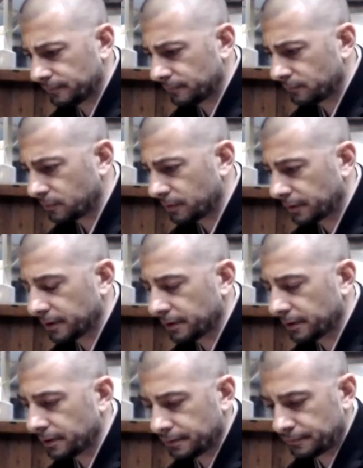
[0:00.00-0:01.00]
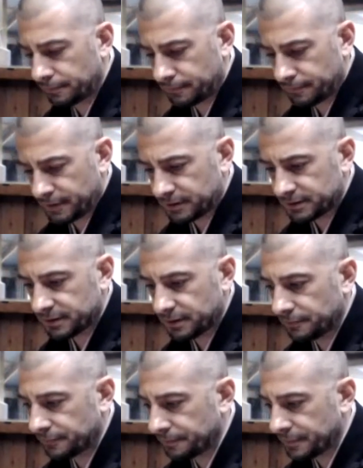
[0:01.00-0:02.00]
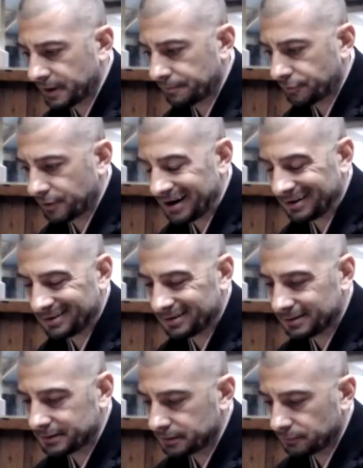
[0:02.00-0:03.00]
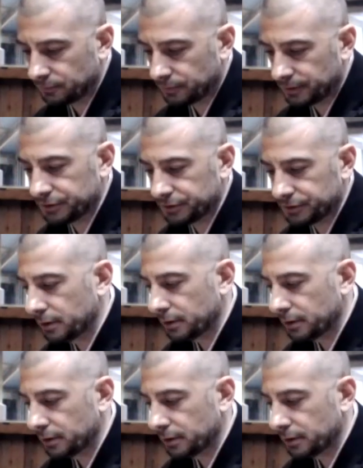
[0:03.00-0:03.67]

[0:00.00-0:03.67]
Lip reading: working on myself in my practice, which